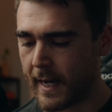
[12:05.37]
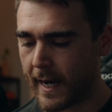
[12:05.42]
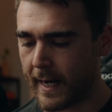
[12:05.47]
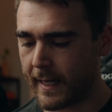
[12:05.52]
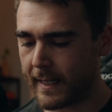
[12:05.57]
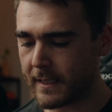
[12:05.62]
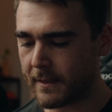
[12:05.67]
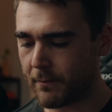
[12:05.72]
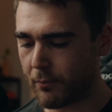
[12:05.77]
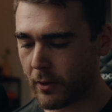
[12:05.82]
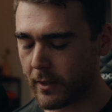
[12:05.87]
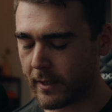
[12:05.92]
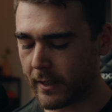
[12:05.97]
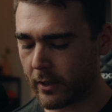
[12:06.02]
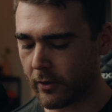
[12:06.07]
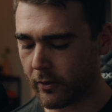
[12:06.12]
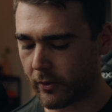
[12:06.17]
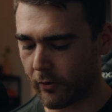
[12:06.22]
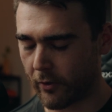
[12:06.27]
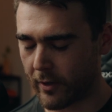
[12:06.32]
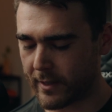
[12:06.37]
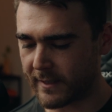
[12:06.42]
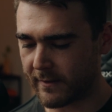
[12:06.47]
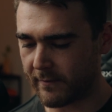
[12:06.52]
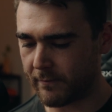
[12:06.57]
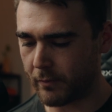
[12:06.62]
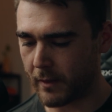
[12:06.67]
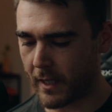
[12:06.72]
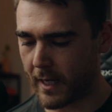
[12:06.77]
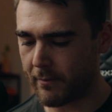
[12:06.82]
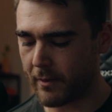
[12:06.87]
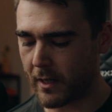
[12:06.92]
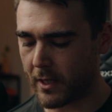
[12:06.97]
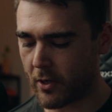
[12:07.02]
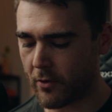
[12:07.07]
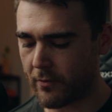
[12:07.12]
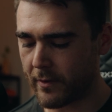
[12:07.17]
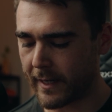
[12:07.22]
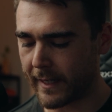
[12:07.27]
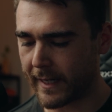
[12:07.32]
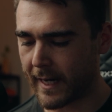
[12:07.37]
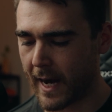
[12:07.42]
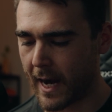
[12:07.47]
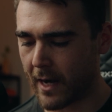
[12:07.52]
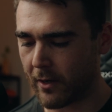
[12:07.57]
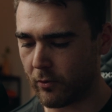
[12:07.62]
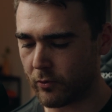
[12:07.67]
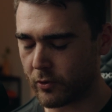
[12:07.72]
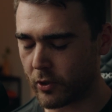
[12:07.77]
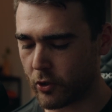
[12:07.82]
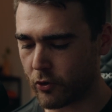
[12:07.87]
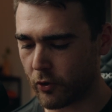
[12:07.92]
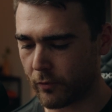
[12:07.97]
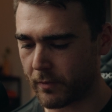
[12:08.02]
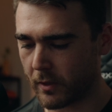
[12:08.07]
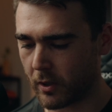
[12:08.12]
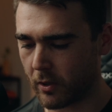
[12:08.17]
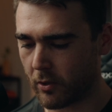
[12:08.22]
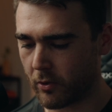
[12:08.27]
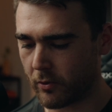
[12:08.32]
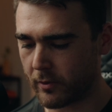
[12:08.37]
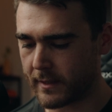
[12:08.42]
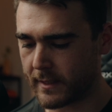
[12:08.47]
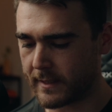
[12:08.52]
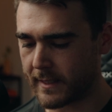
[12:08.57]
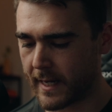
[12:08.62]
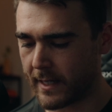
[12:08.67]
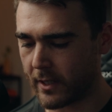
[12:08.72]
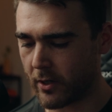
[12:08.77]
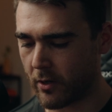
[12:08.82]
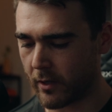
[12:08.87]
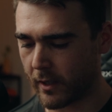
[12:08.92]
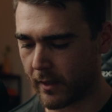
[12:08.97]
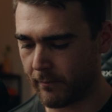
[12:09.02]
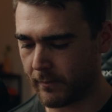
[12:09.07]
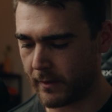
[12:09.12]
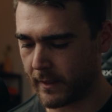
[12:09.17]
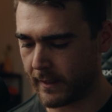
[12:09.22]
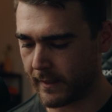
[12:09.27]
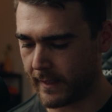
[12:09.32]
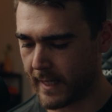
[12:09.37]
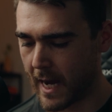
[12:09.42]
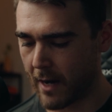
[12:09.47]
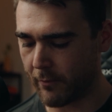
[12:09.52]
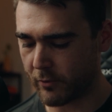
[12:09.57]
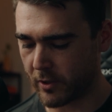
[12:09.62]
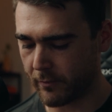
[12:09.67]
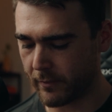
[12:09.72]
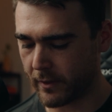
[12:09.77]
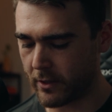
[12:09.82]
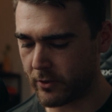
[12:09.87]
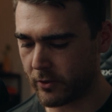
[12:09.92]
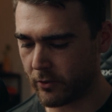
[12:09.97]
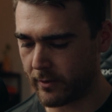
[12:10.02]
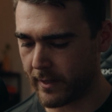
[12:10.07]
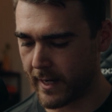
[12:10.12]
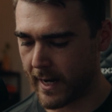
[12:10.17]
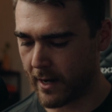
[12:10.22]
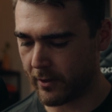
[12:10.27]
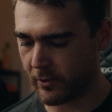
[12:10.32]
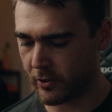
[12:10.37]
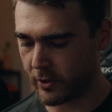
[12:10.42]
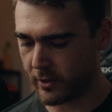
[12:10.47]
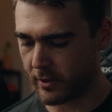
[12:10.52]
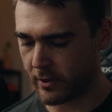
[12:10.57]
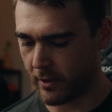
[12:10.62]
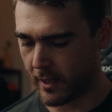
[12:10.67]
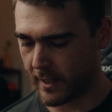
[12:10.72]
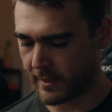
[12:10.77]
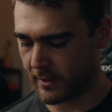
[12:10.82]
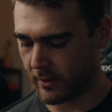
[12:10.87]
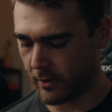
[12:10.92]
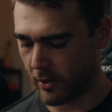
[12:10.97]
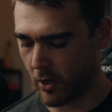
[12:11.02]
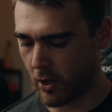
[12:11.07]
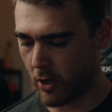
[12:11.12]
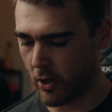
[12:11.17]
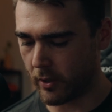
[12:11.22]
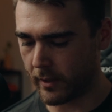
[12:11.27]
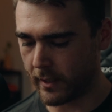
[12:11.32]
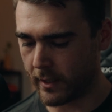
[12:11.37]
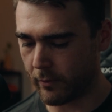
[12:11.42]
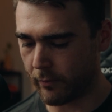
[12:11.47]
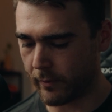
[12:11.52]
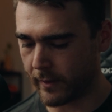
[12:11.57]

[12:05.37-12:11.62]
It is a pretty aggressive play, but I know that I can also drop the log to take her completely out, which I'm going to do now, just nice and early.